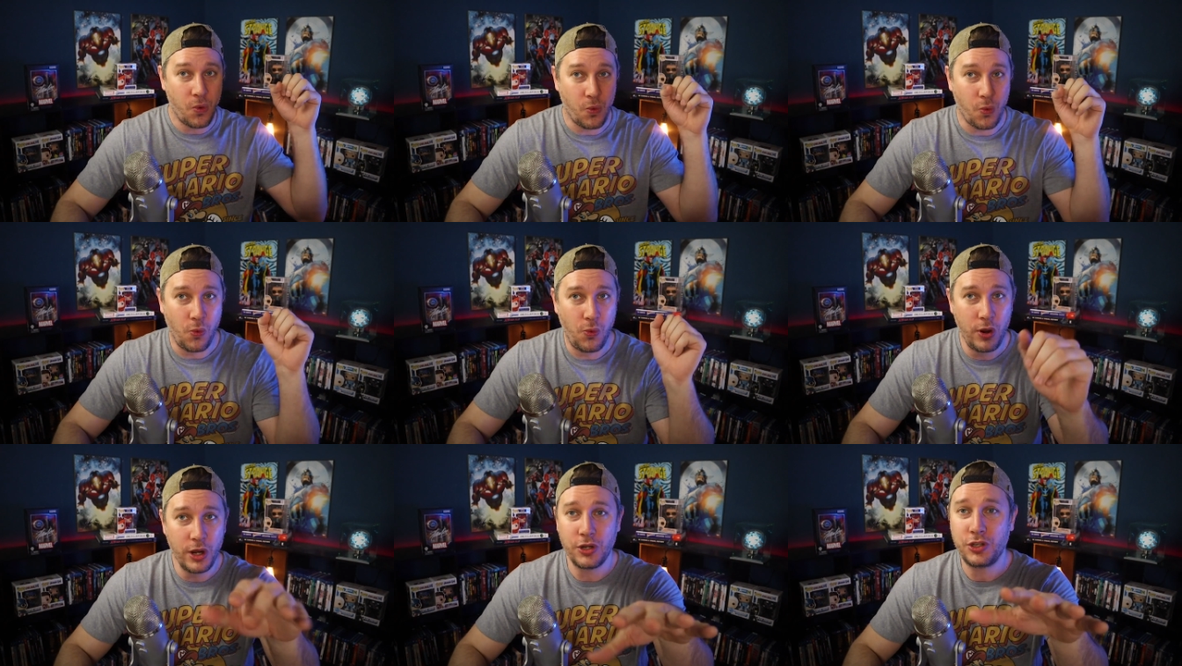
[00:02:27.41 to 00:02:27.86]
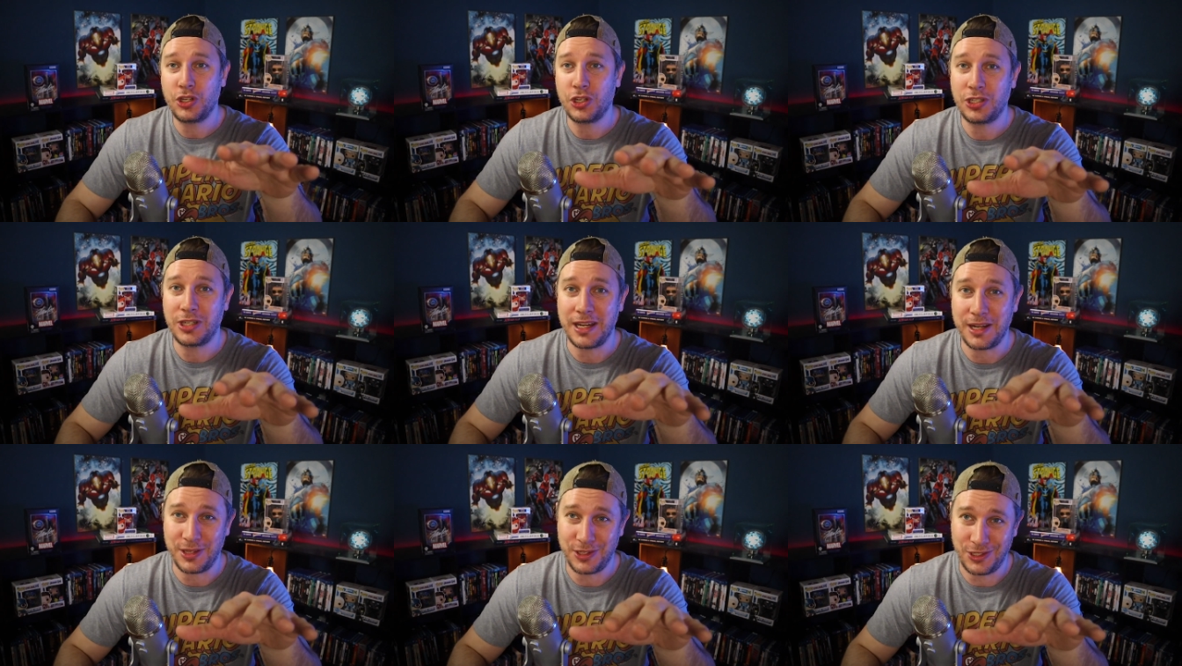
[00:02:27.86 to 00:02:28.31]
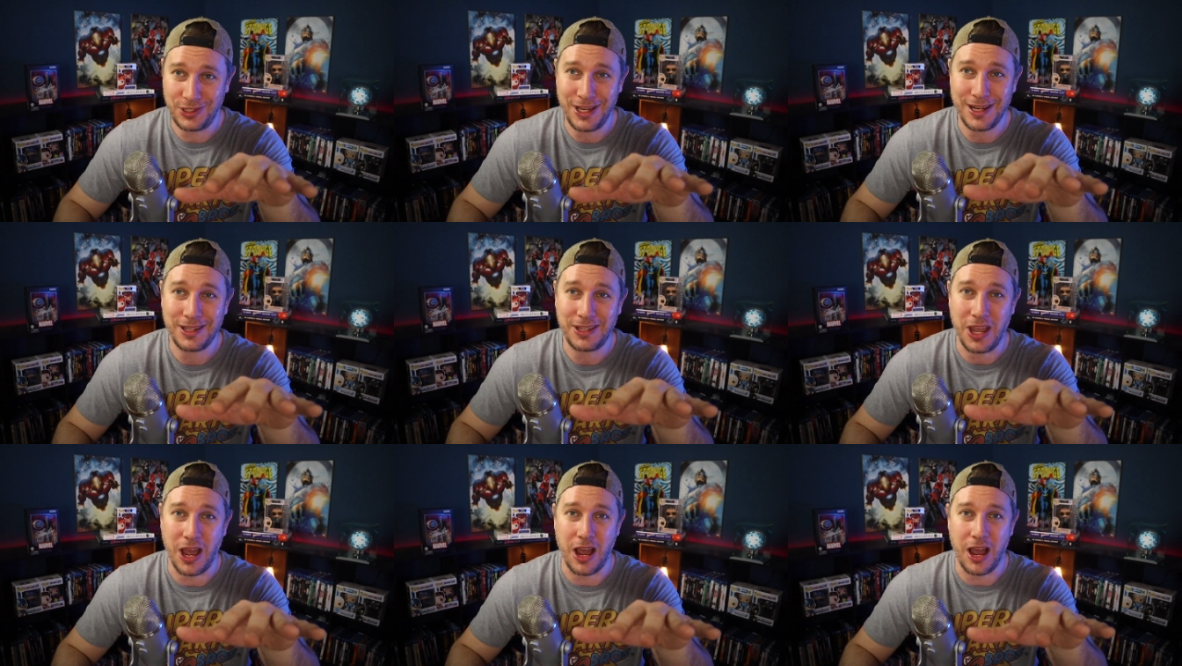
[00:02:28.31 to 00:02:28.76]
We're just in a
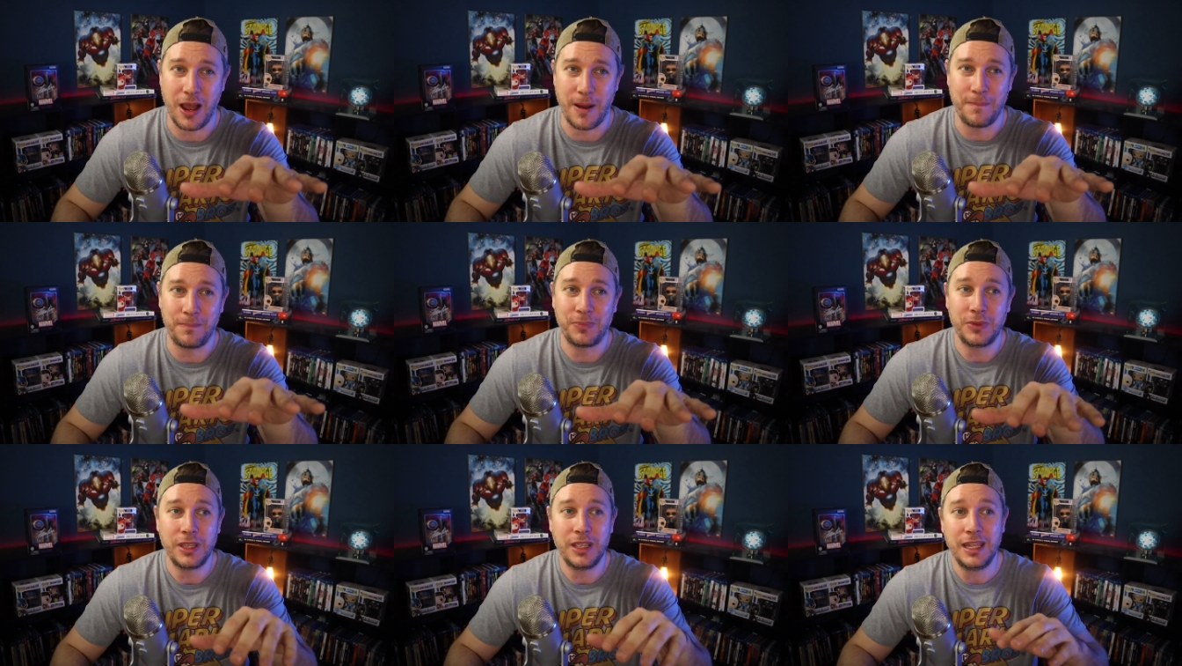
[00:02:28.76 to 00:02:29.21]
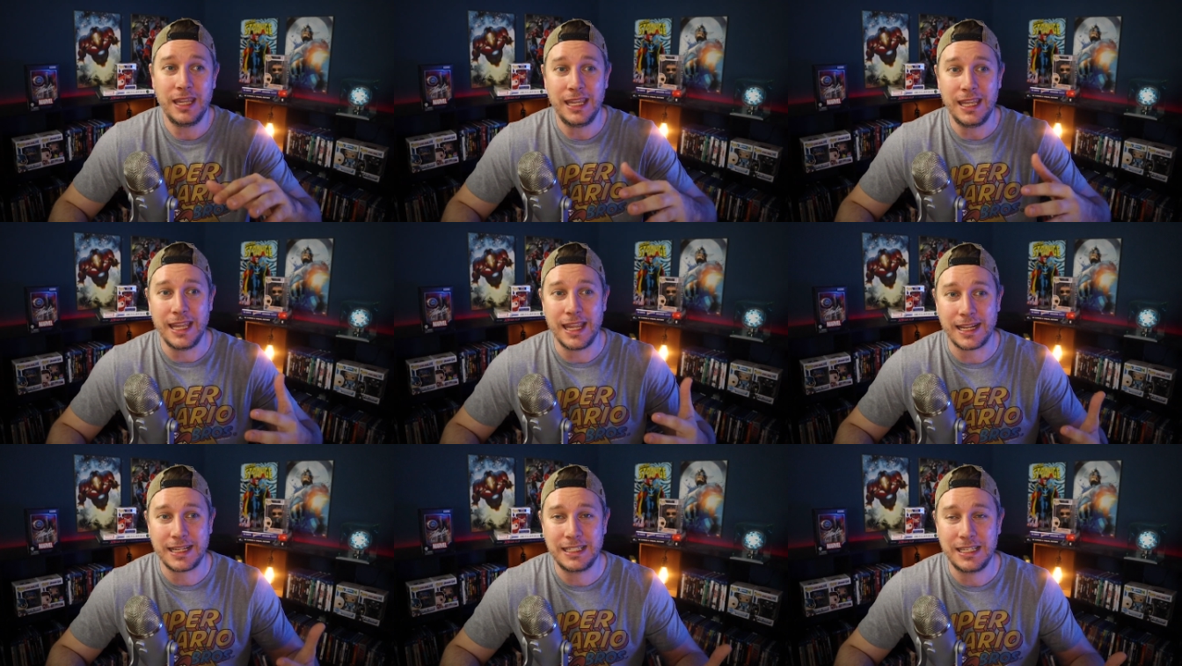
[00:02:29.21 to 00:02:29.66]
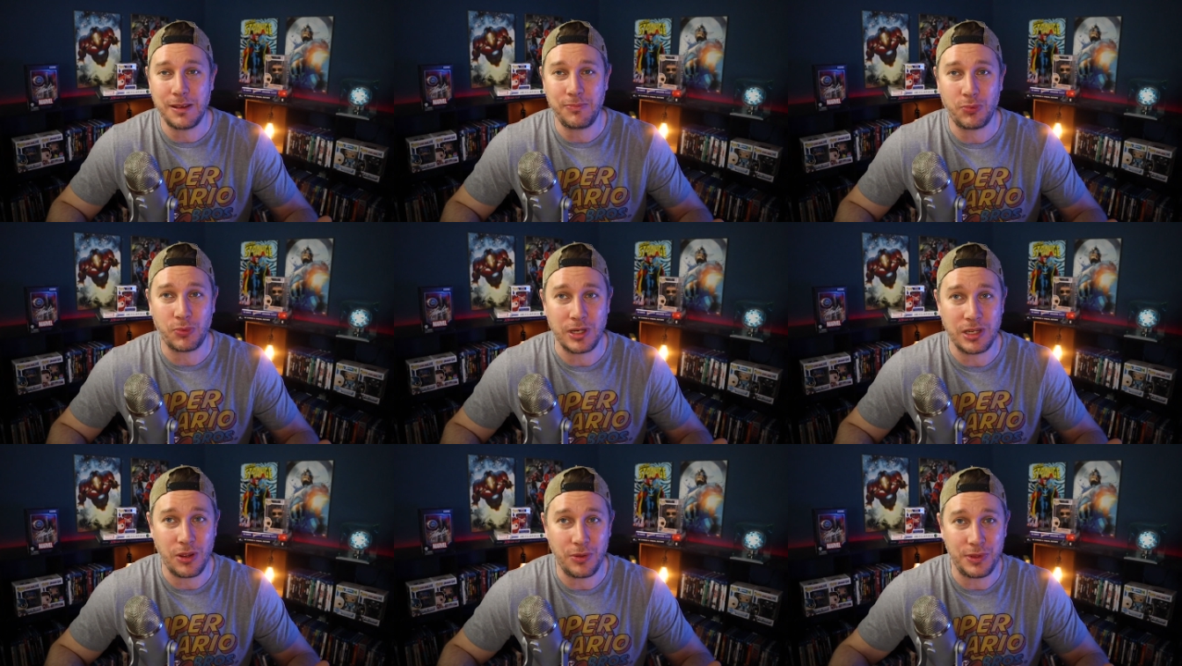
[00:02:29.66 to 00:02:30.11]
sitcom,
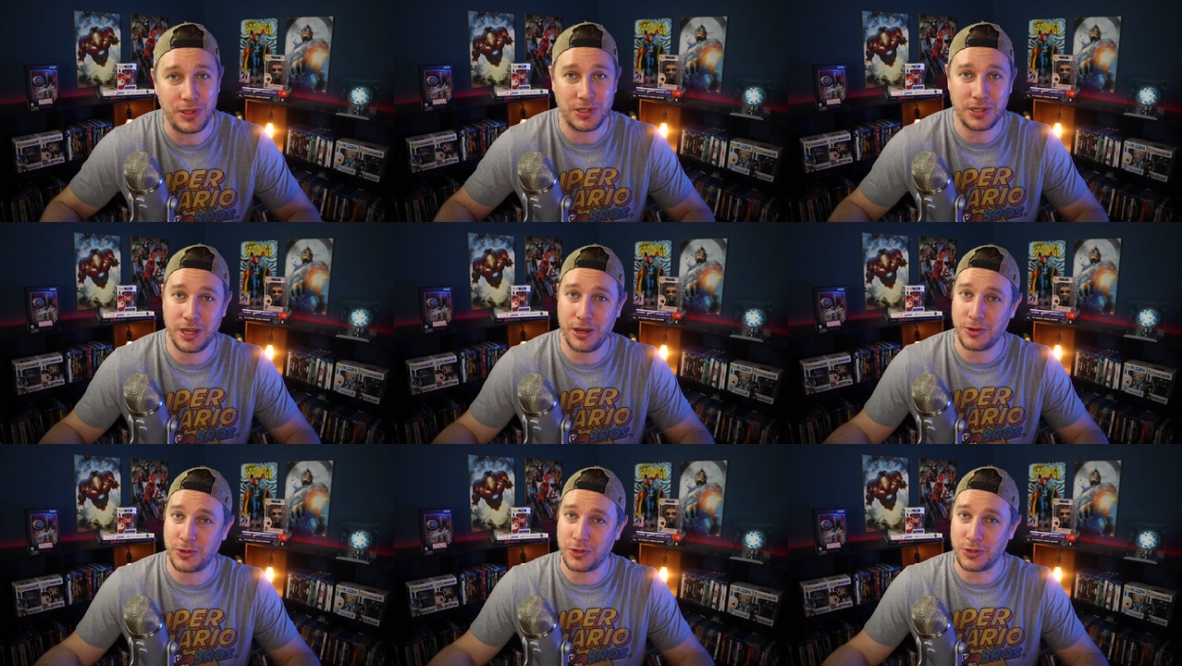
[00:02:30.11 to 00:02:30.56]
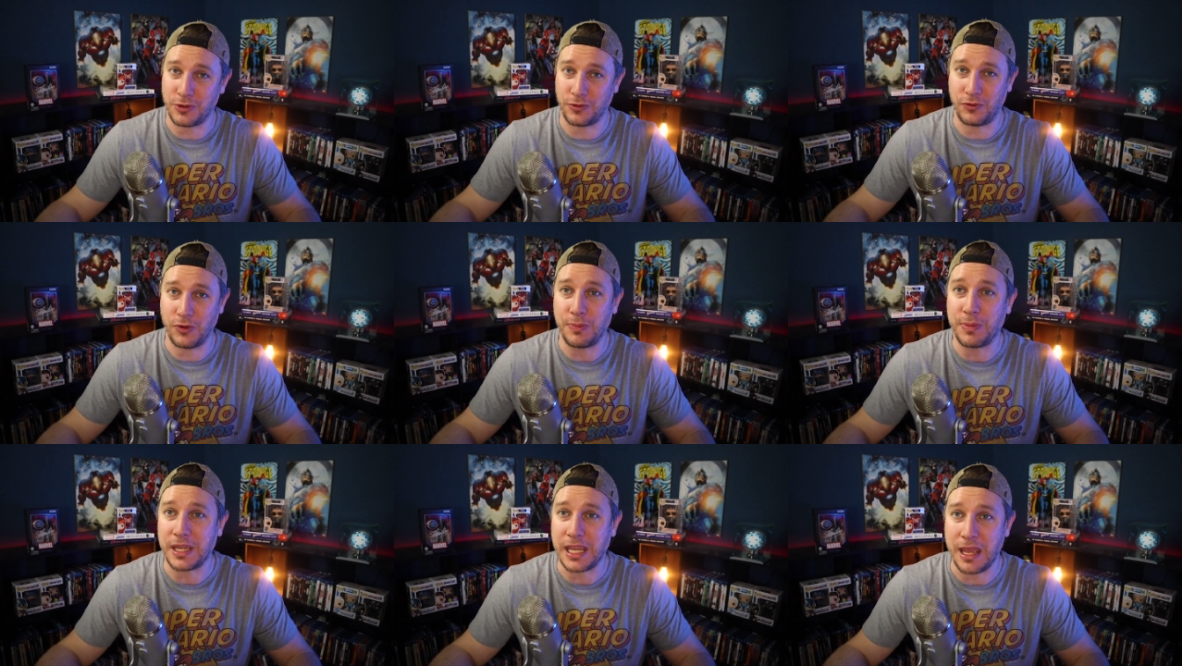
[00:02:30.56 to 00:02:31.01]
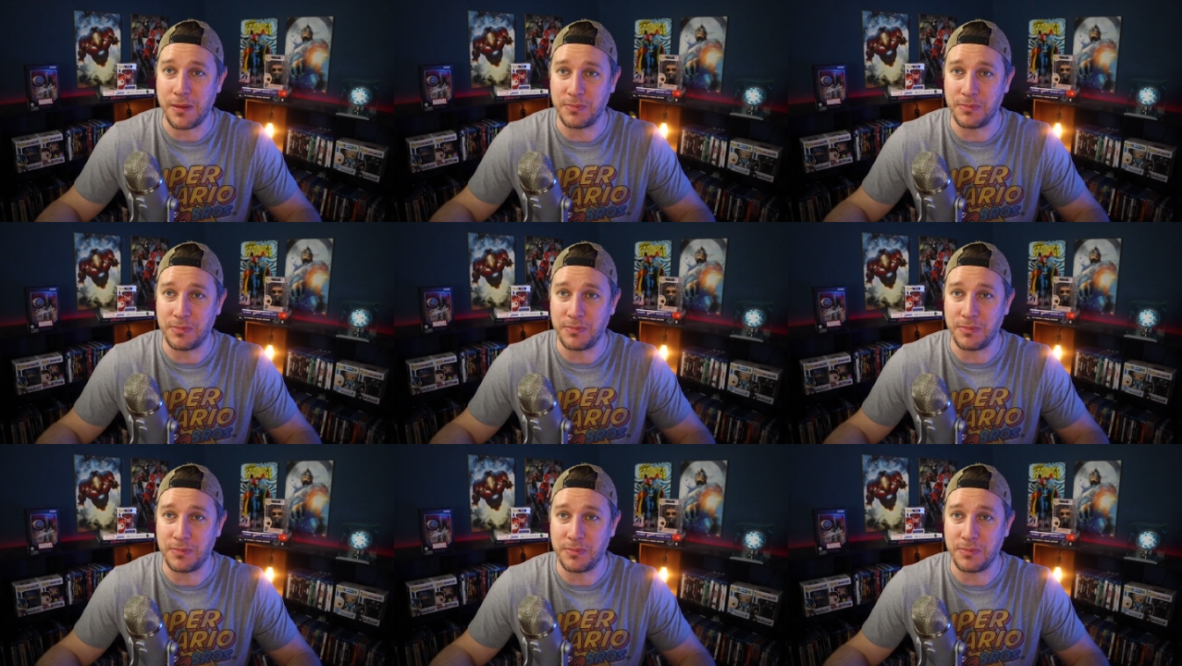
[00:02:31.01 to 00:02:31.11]
except we know these characters are from the